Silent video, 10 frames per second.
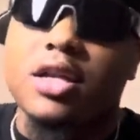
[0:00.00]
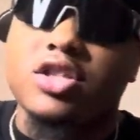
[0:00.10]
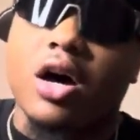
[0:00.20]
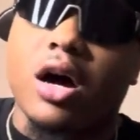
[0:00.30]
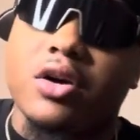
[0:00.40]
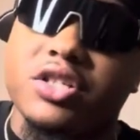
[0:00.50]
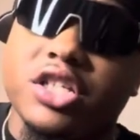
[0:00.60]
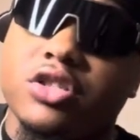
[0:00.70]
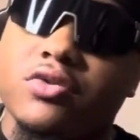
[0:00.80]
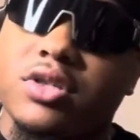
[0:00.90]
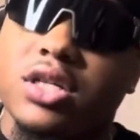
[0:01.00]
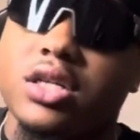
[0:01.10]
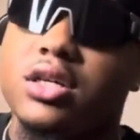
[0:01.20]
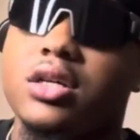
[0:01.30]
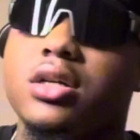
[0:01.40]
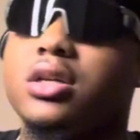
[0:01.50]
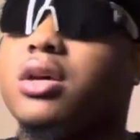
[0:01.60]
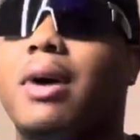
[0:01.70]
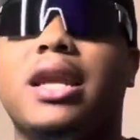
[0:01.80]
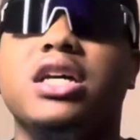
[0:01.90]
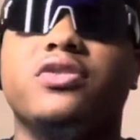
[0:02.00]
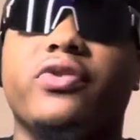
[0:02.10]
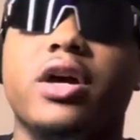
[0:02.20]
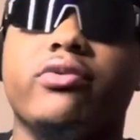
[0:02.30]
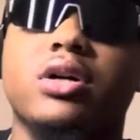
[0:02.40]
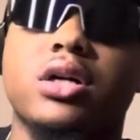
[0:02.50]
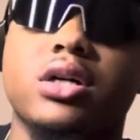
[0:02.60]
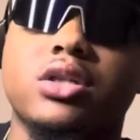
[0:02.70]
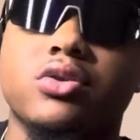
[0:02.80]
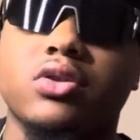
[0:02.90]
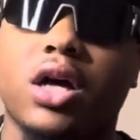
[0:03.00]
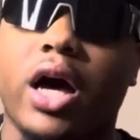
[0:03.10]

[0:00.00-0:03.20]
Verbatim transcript: Taurus G2C. They're my least favorite gun too, y'all.